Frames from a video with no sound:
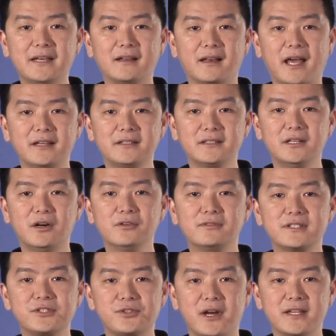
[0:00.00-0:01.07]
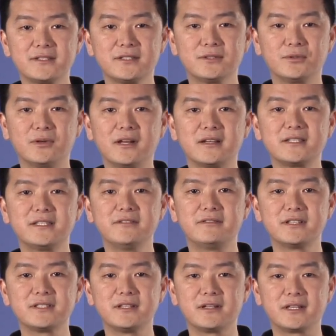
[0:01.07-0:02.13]
and electrical overstress to the
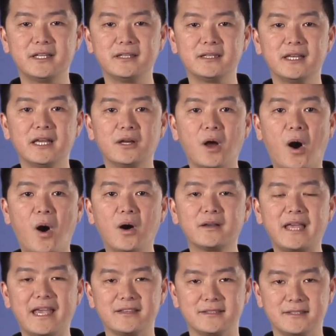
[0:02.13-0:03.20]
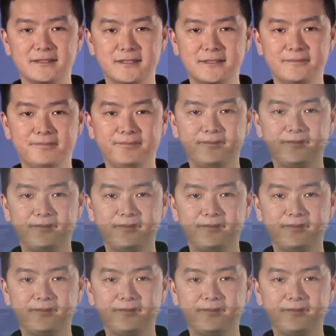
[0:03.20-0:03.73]
receiver circuit in all cases.